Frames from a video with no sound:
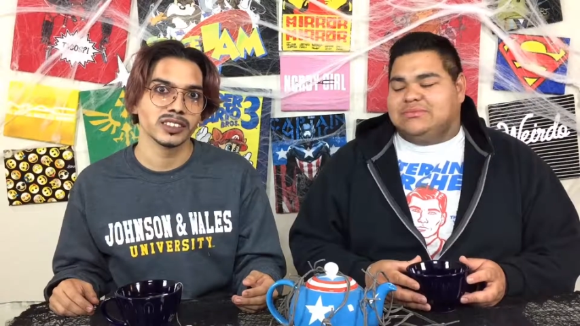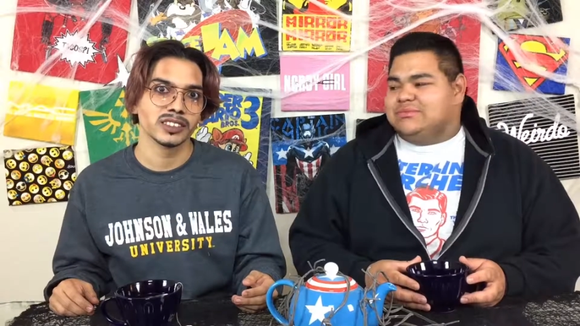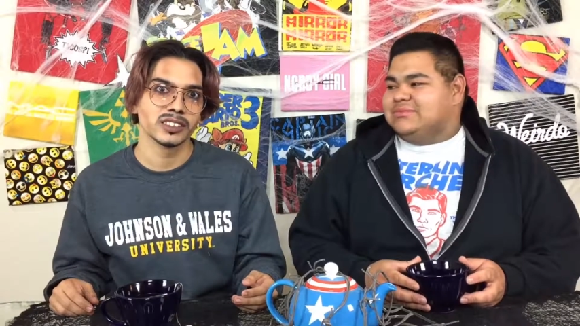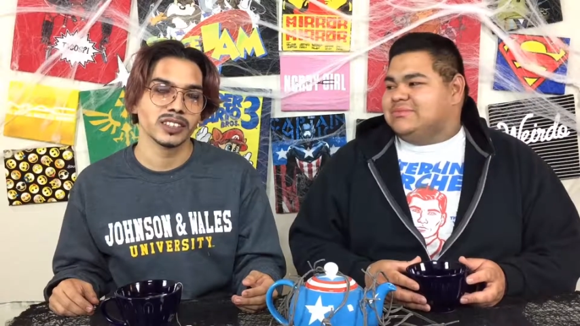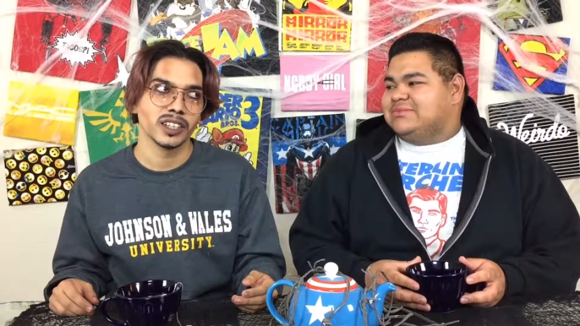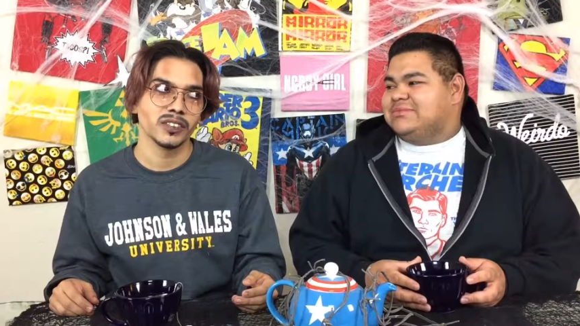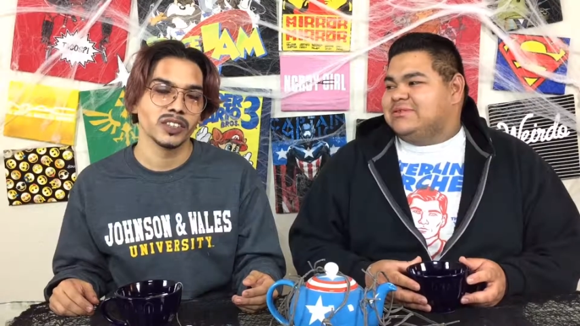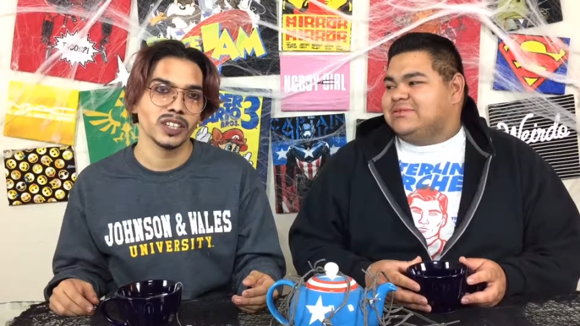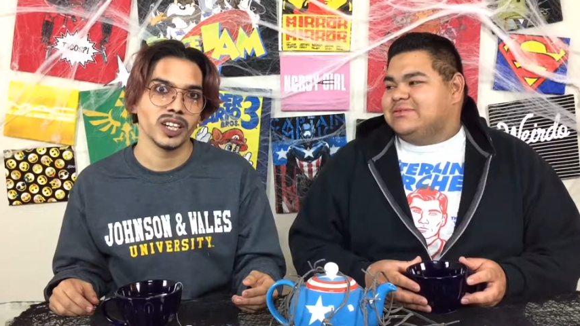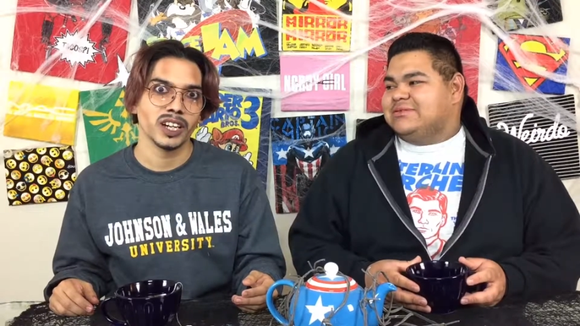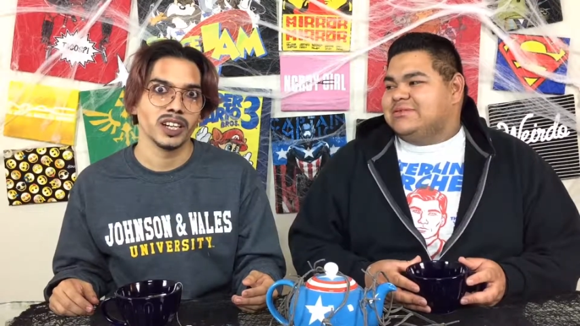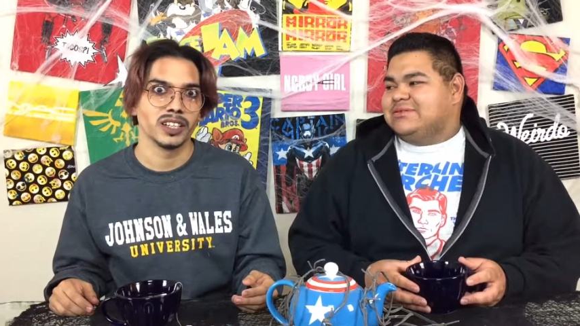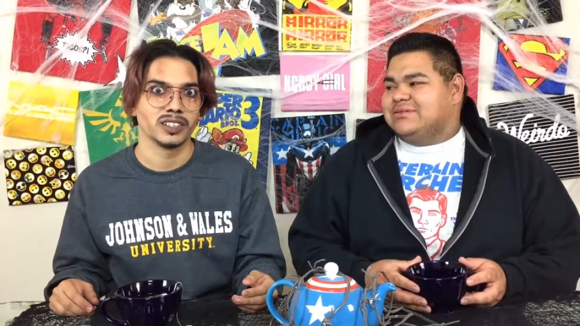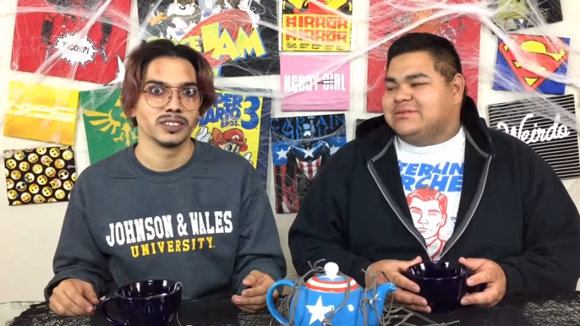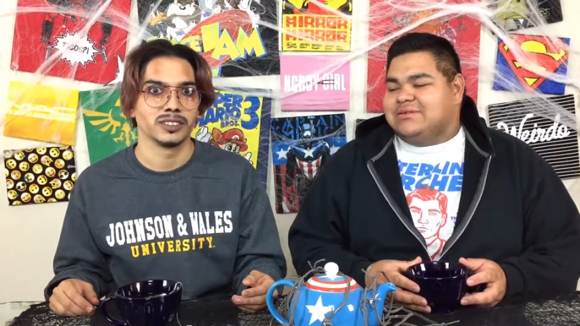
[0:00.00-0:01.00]
Speaker 1: It's
Speaker 2: every day.
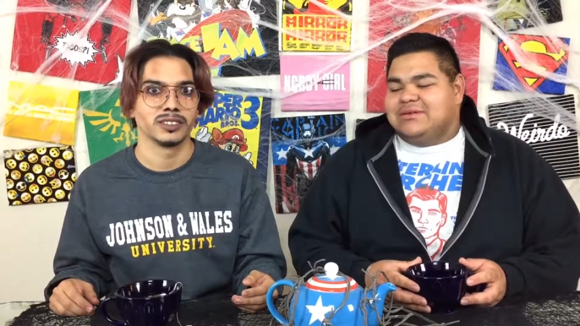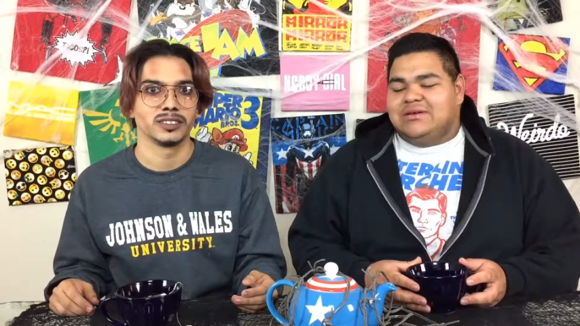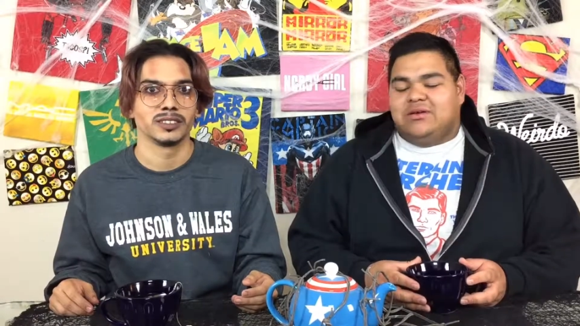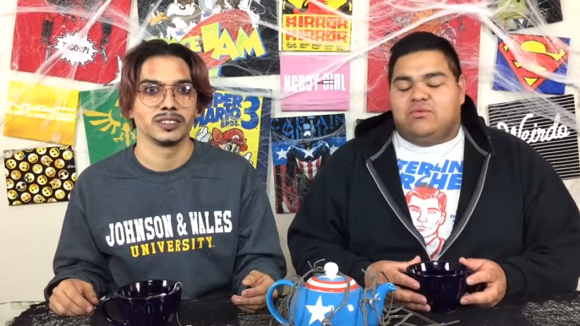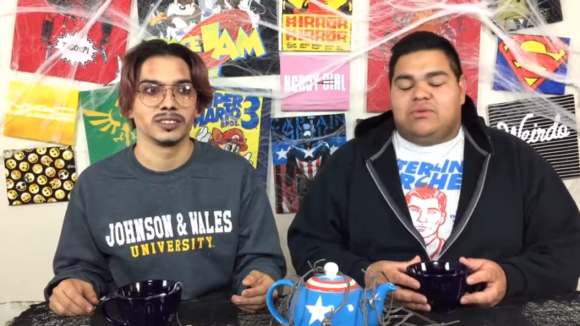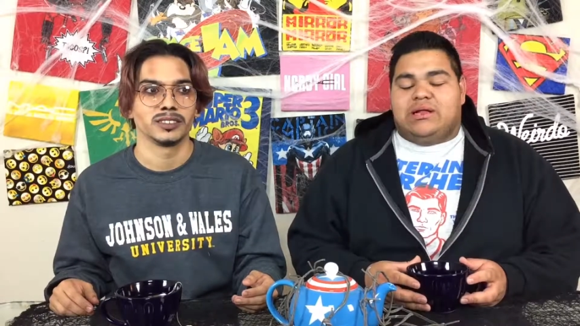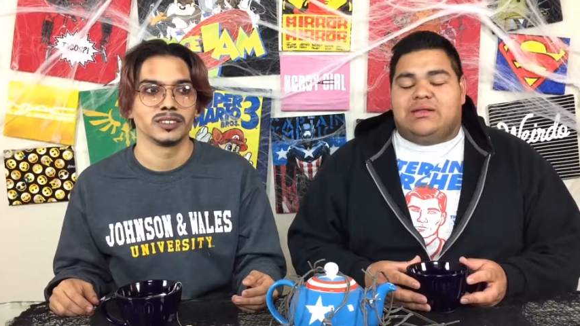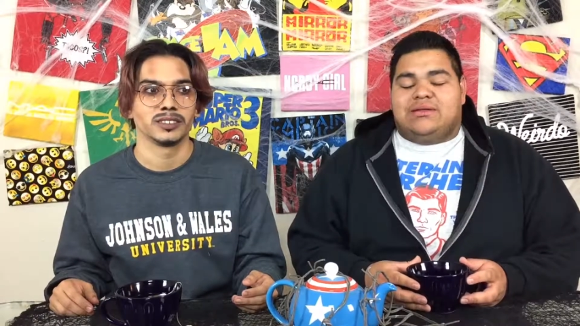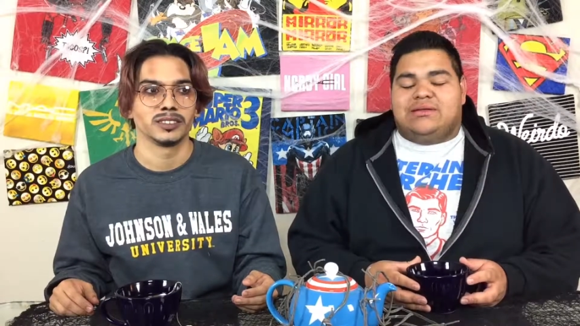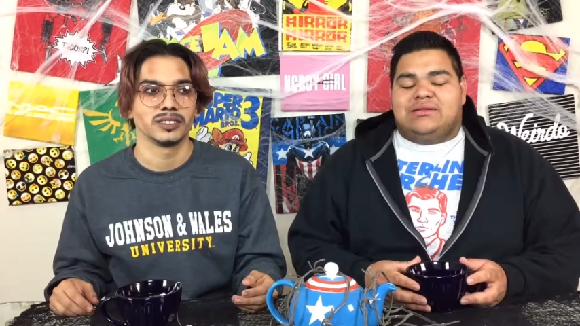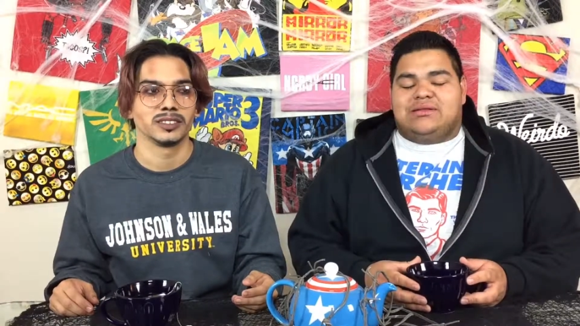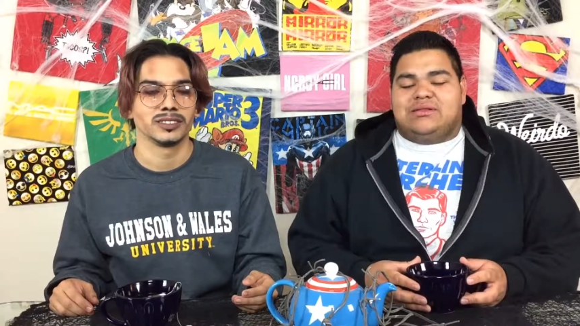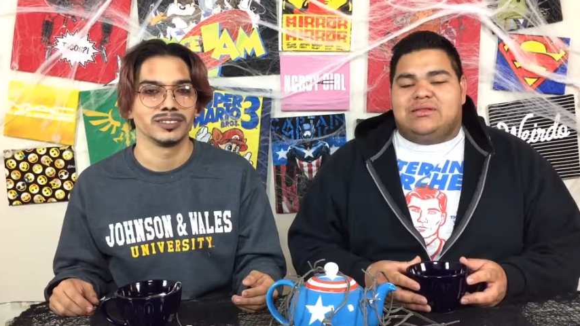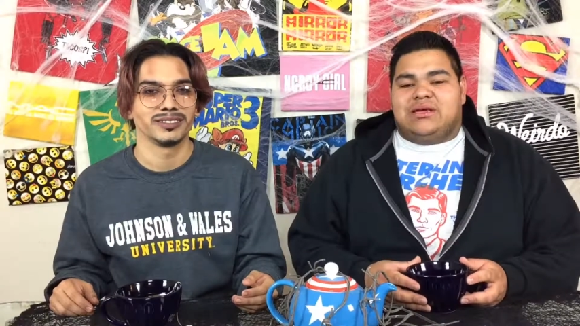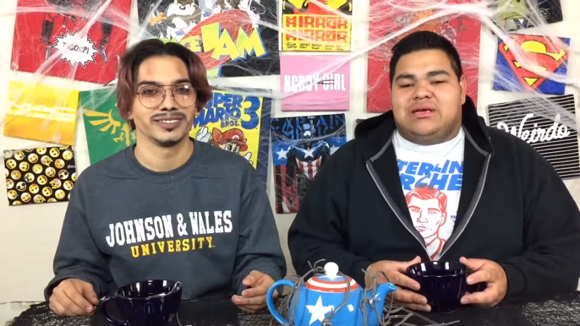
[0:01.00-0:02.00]
Speaker 1: Well, it's
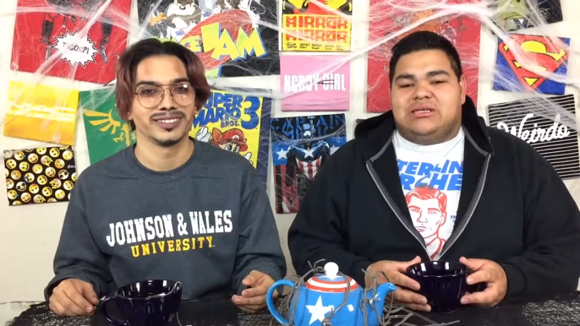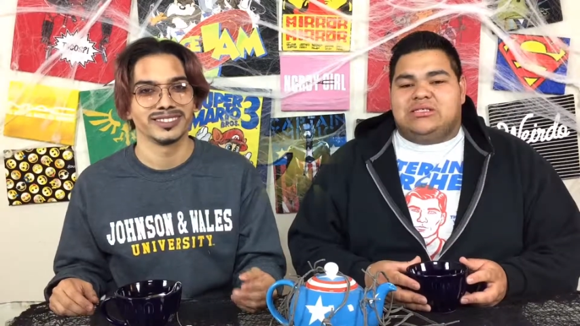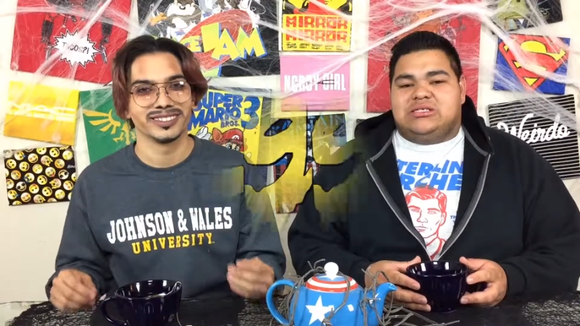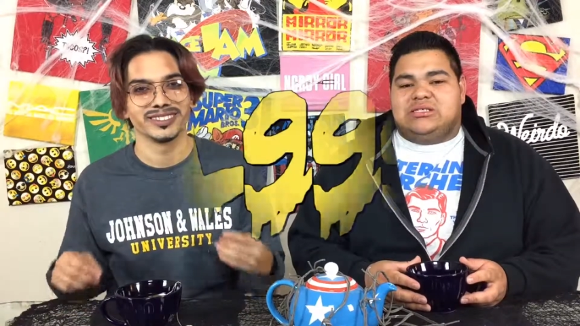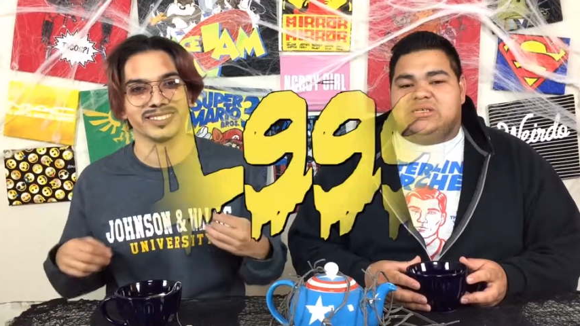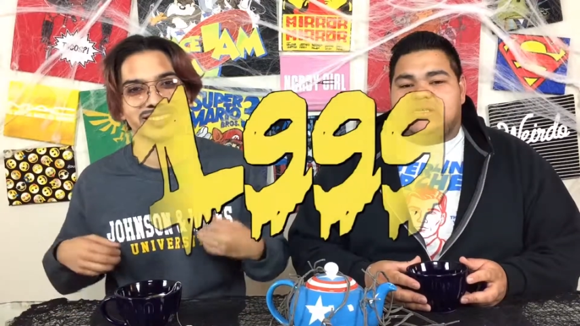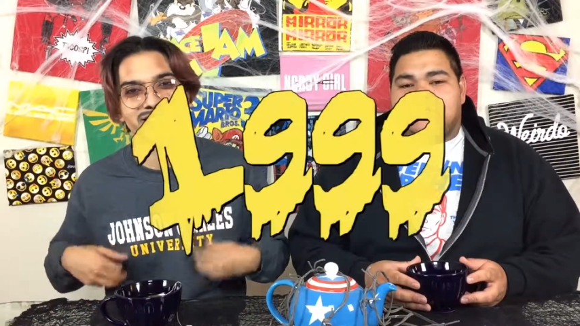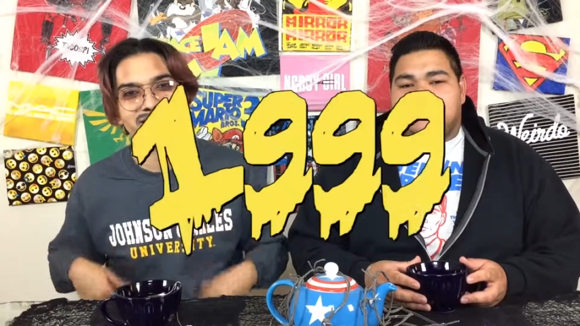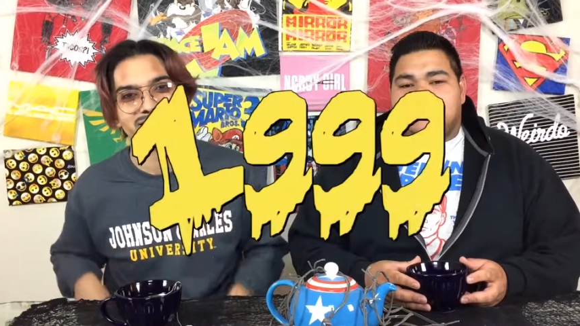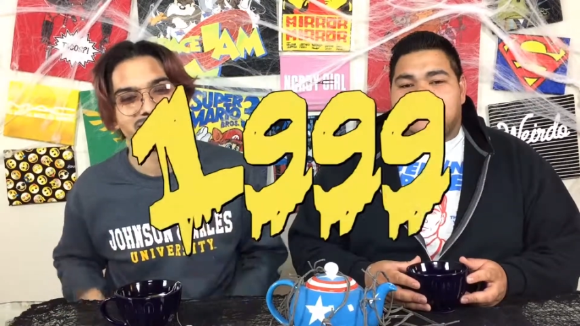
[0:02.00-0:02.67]
nineteen